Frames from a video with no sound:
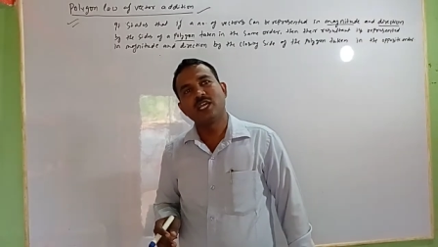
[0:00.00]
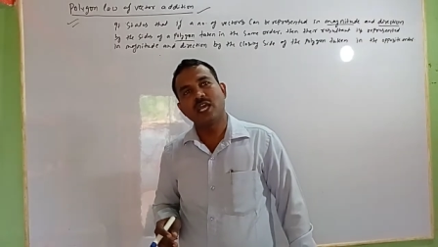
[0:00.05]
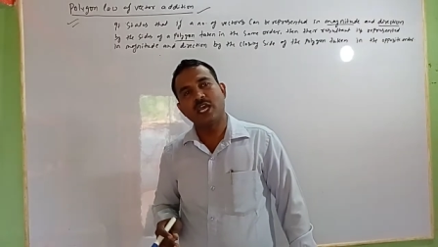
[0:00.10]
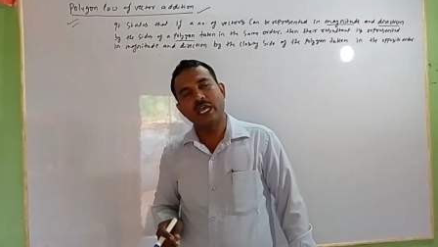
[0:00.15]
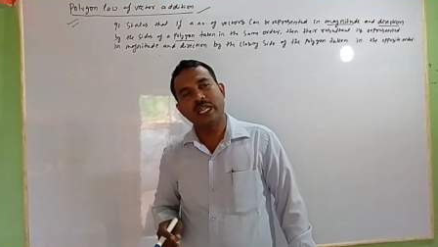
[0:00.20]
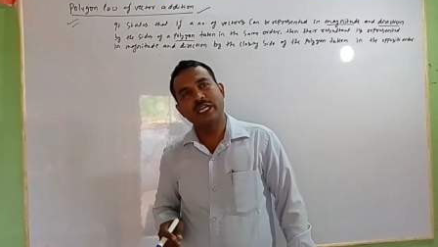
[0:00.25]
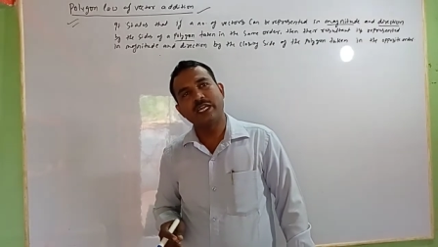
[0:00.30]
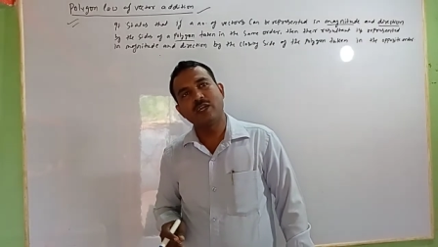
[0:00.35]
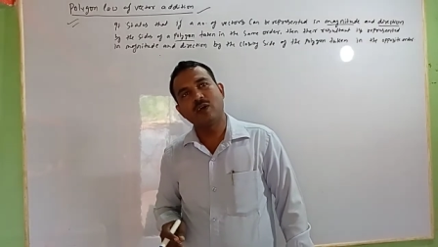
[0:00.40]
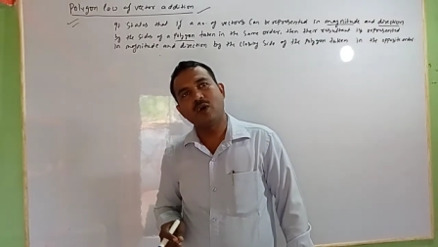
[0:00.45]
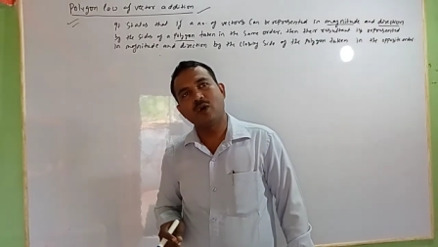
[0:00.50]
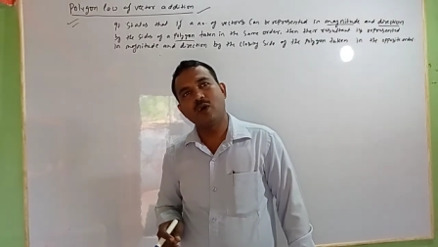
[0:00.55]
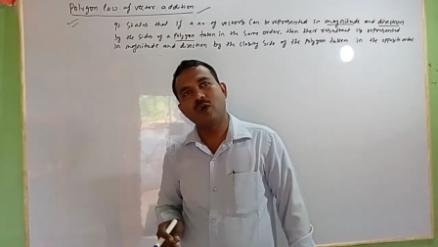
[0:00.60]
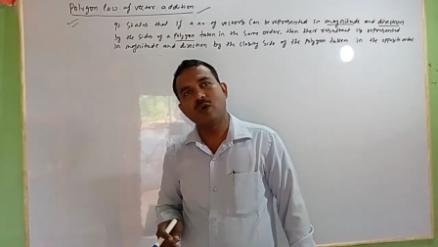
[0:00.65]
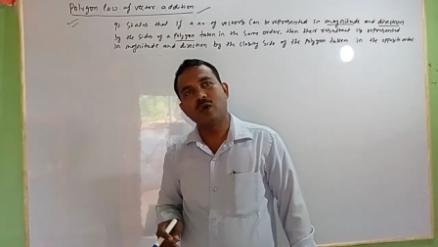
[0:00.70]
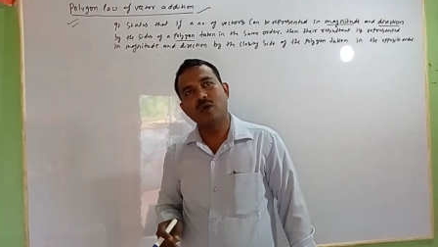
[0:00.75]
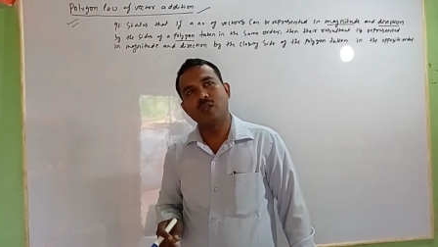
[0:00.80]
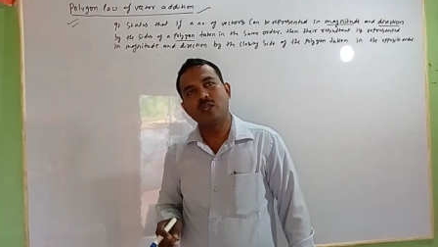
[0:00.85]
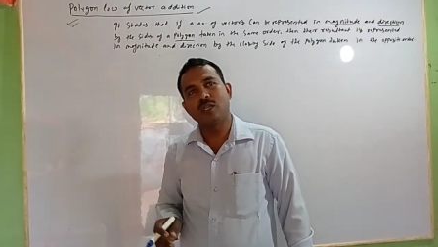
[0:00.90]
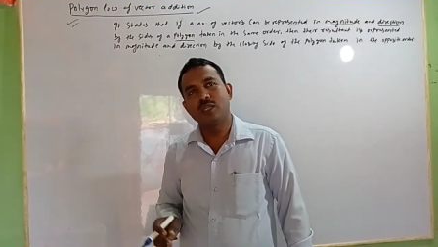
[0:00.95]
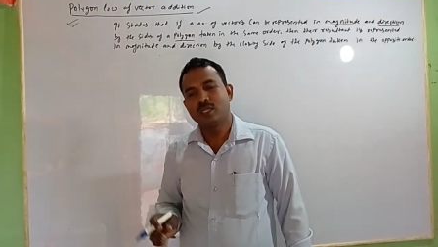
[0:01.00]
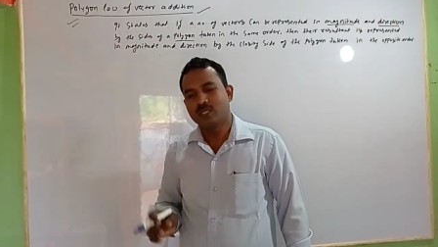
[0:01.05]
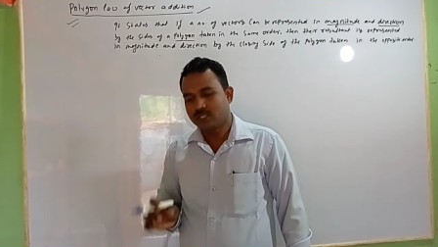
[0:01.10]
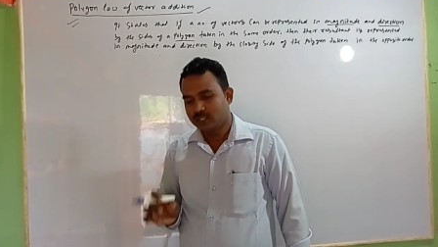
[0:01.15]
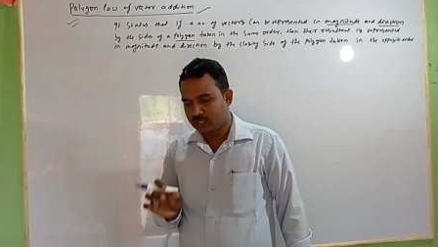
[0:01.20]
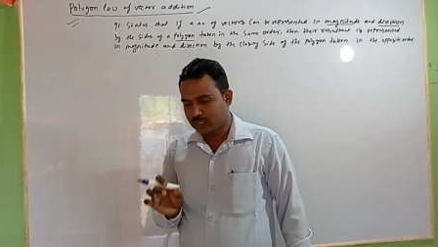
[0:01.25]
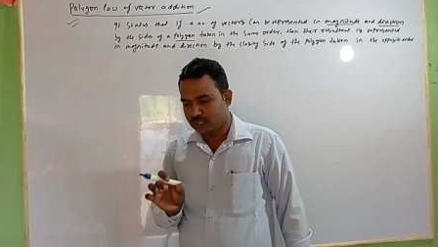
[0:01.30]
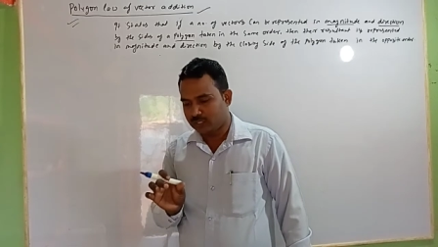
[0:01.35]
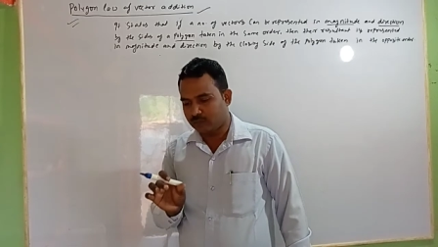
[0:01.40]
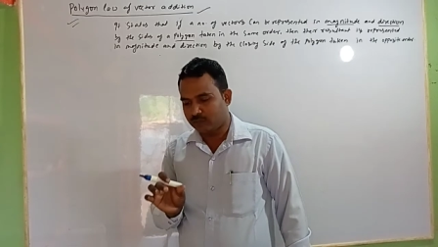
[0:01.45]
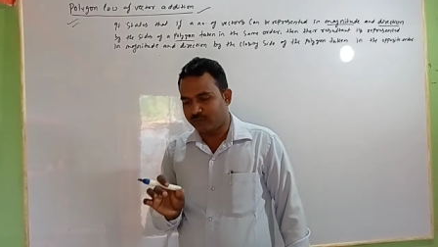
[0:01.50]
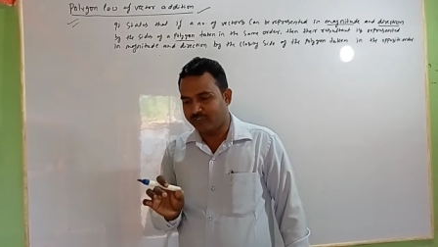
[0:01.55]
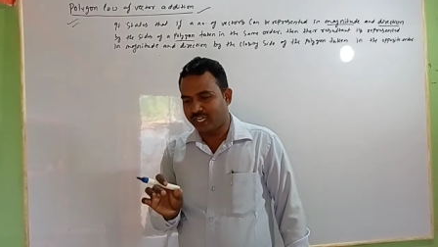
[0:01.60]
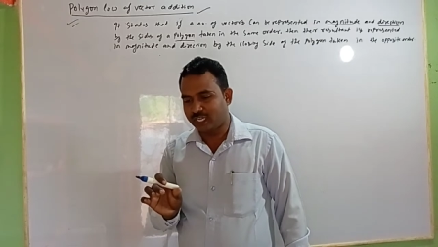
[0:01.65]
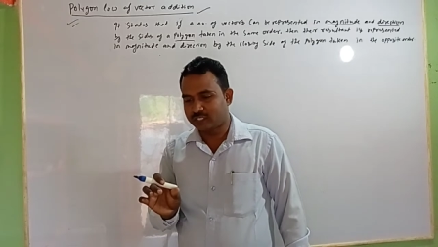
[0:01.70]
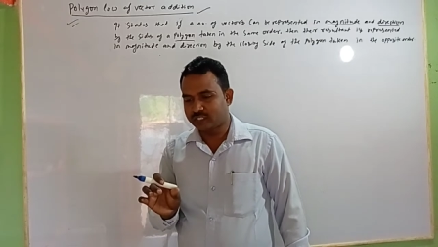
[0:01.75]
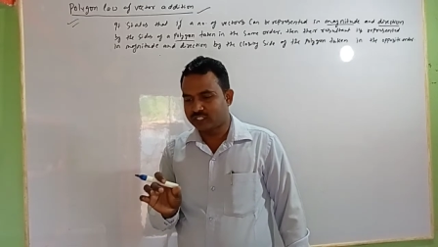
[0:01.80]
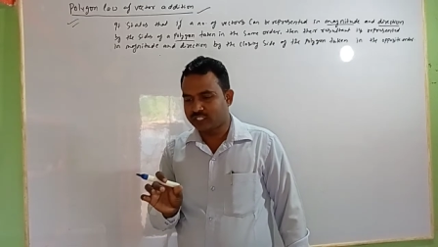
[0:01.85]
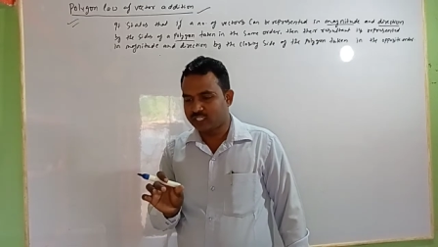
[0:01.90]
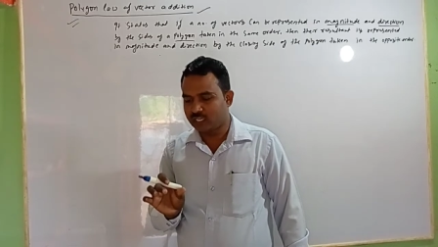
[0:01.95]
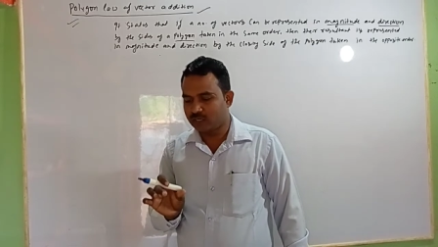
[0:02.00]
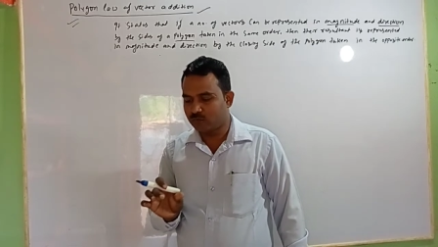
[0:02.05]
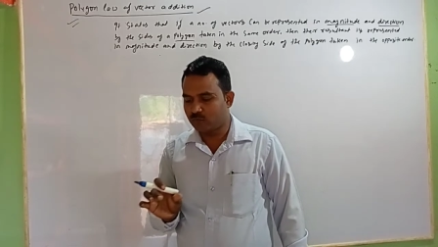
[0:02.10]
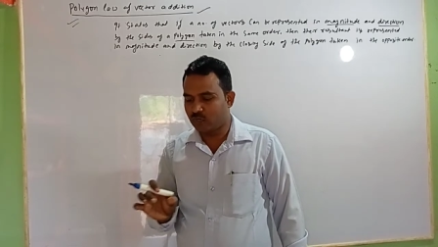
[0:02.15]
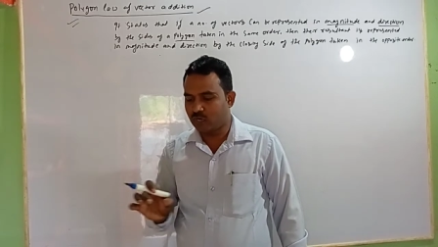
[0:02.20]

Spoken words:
and all the sum